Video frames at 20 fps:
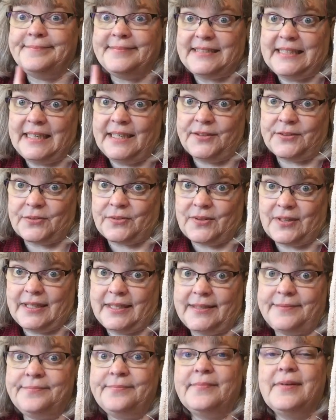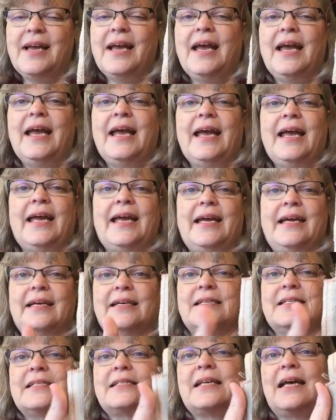the other thing
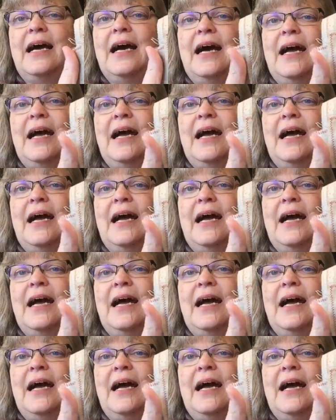is